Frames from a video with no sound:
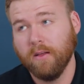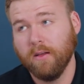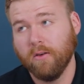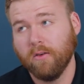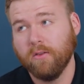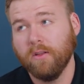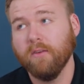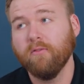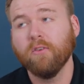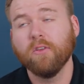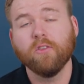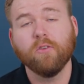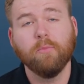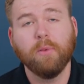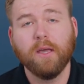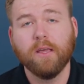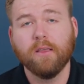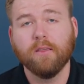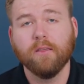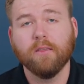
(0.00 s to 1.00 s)
or different
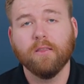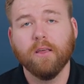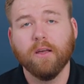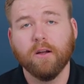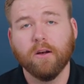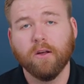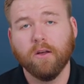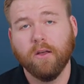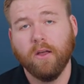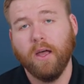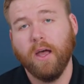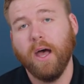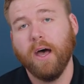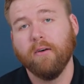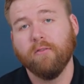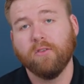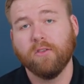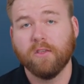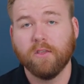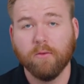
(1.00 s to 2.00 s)
spaces that are going to
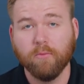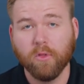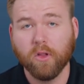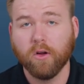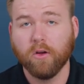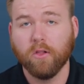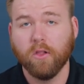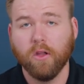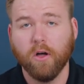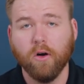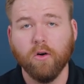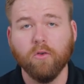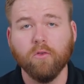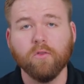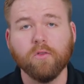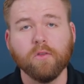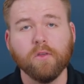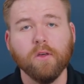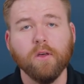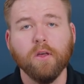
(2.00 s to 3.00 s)
have similar
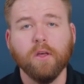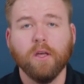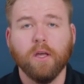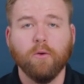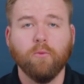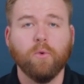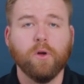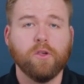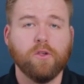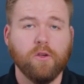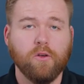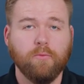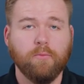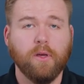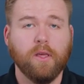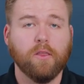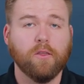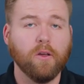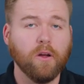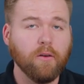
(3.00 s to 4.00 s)
loads in which it would
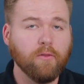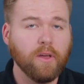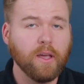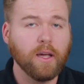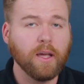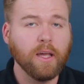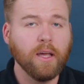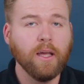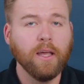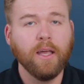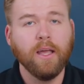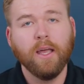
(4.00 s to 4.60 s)
be serving,